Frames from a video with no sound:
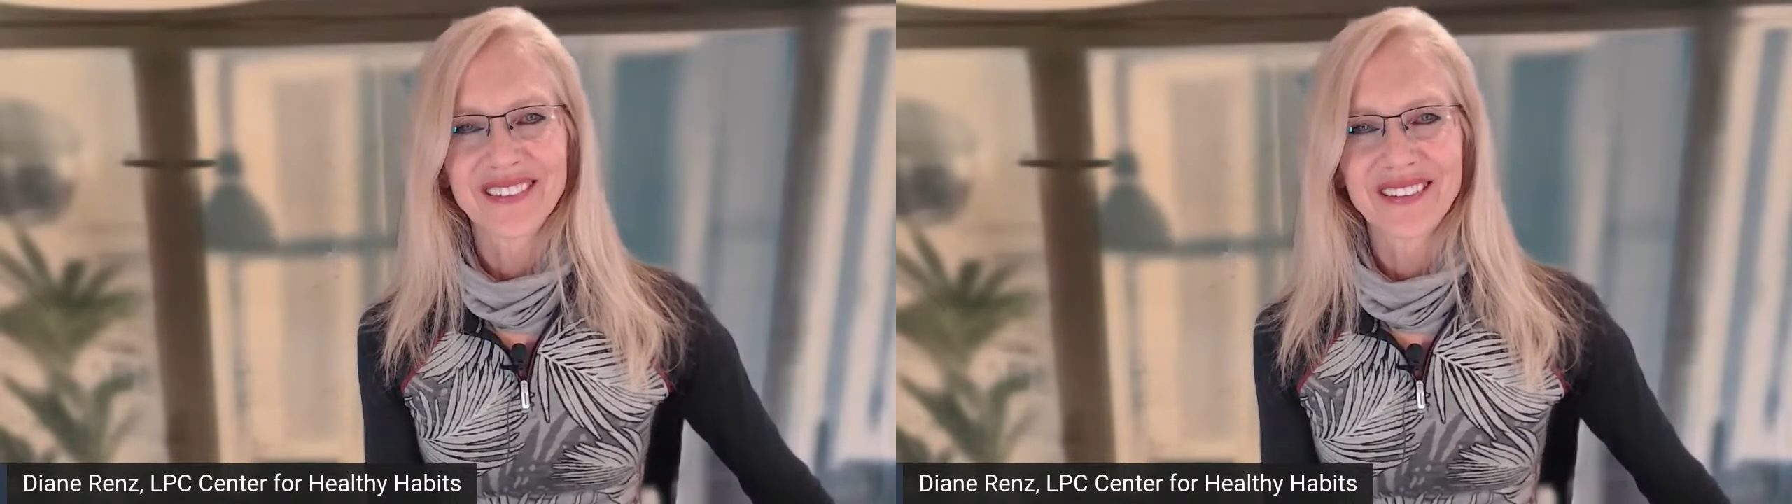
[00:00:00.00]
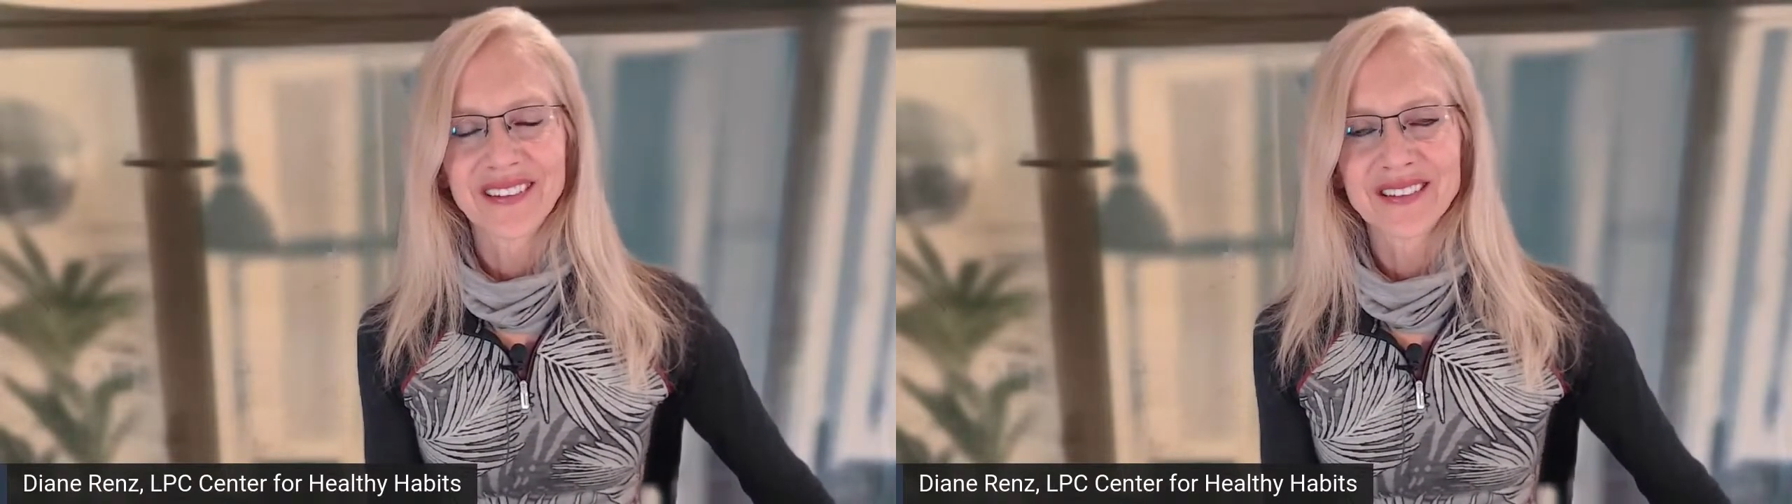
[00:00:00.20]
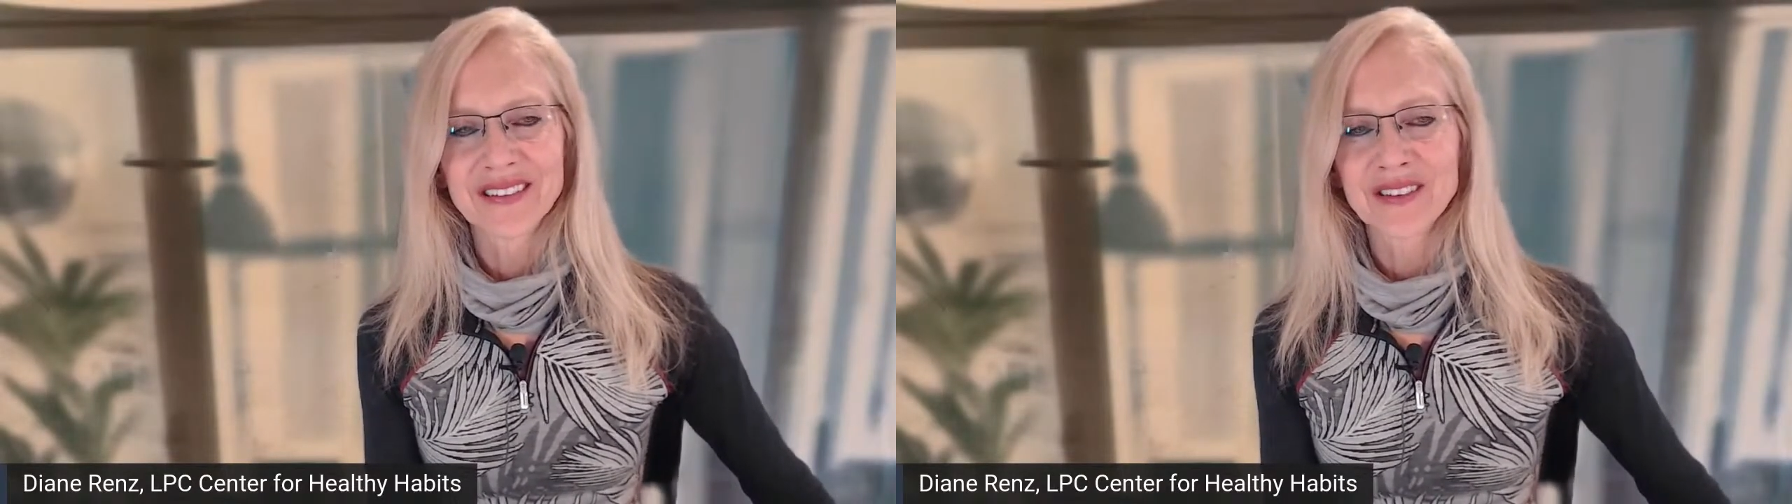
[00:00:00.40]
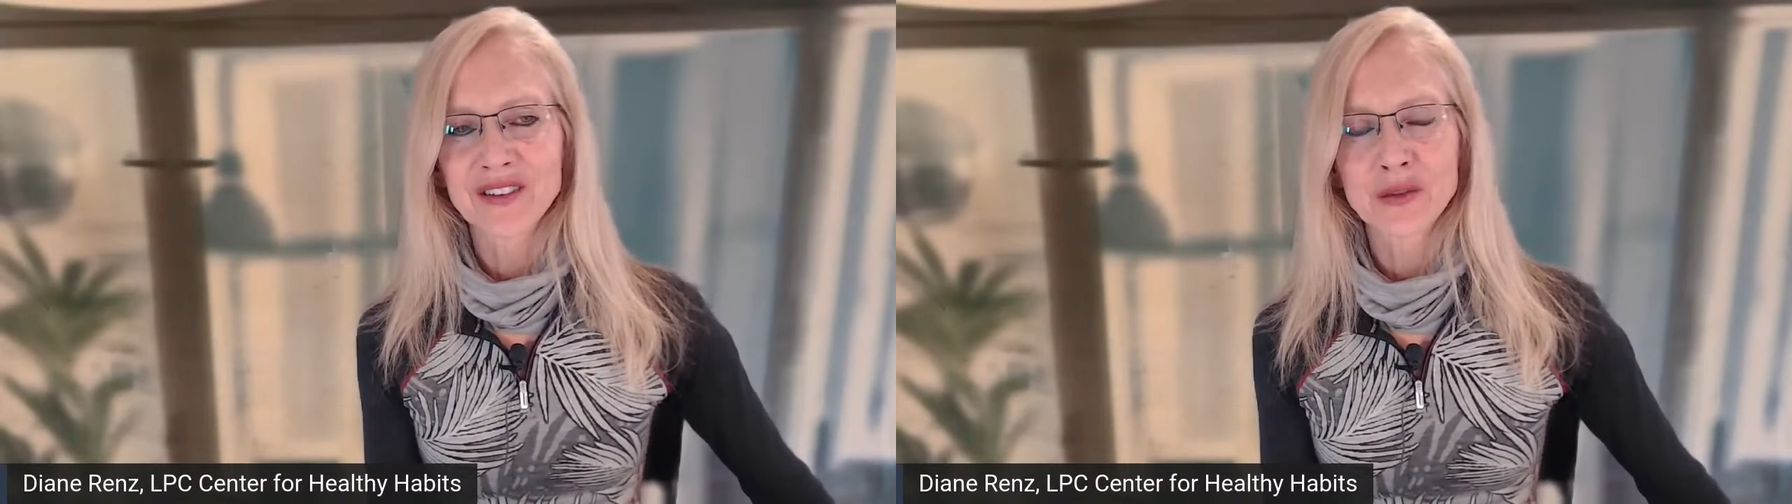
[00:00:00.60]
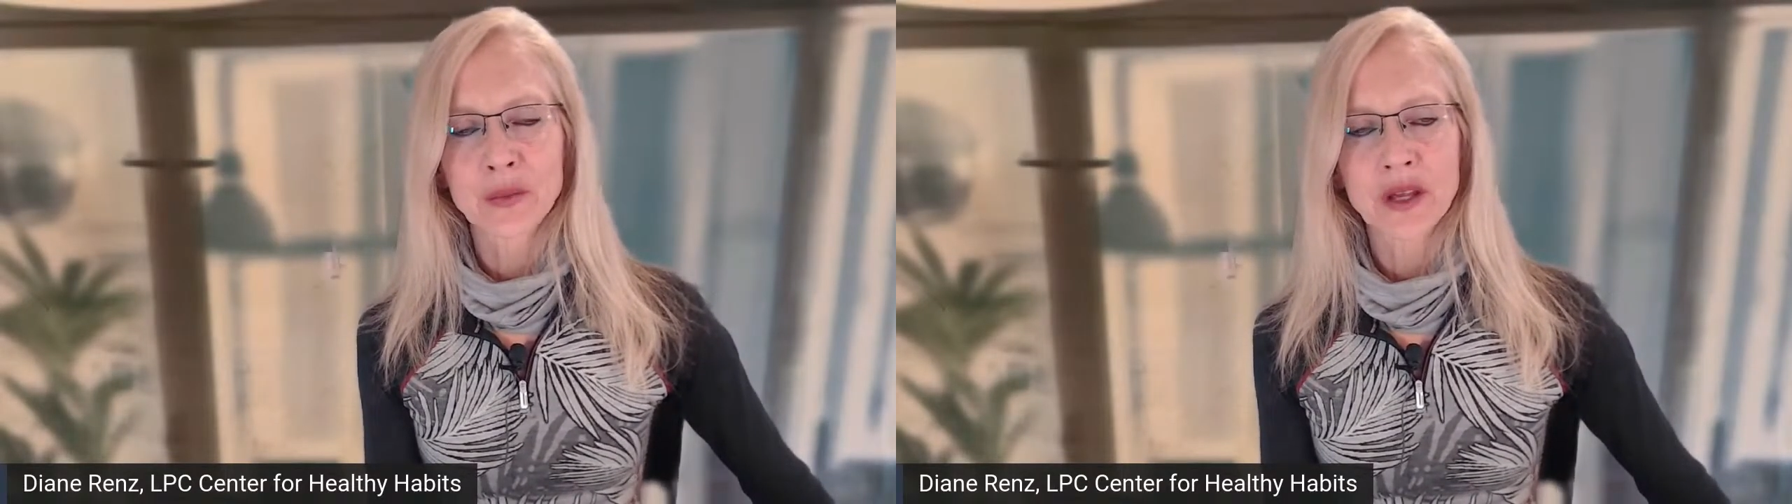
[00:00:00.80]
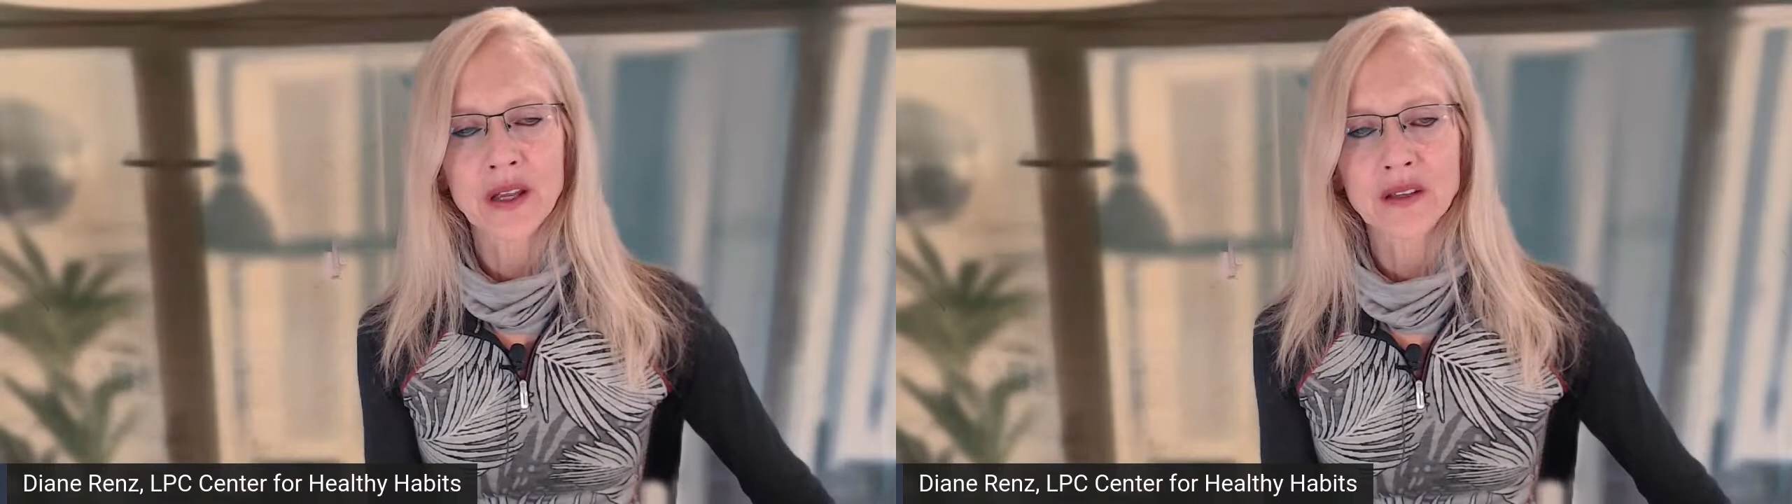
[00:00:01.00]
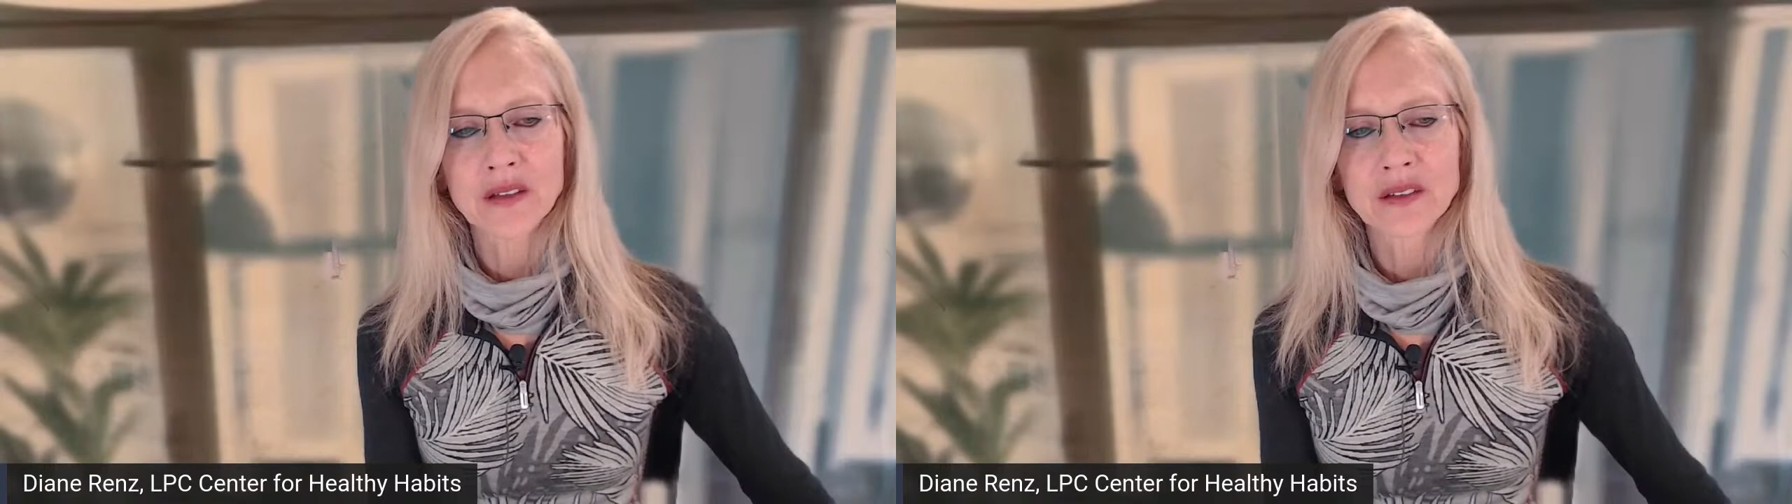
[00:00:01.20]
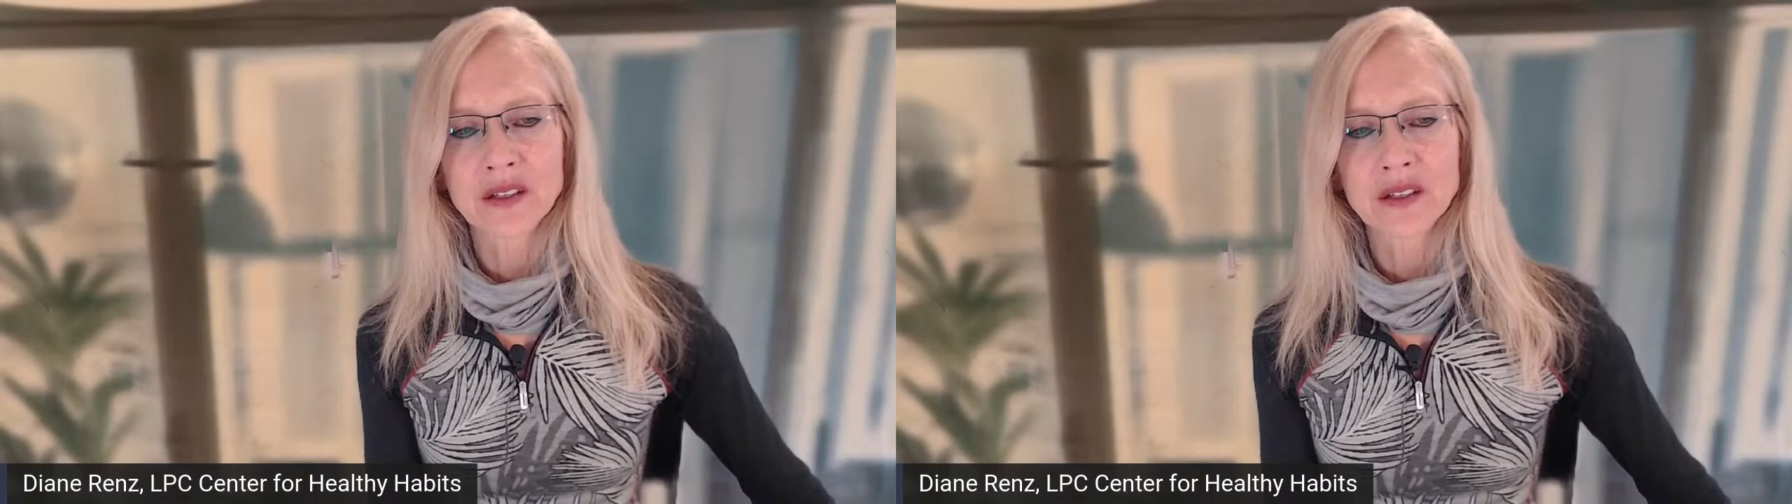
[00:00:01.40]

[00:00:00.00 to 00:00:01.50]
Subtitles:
It's the space.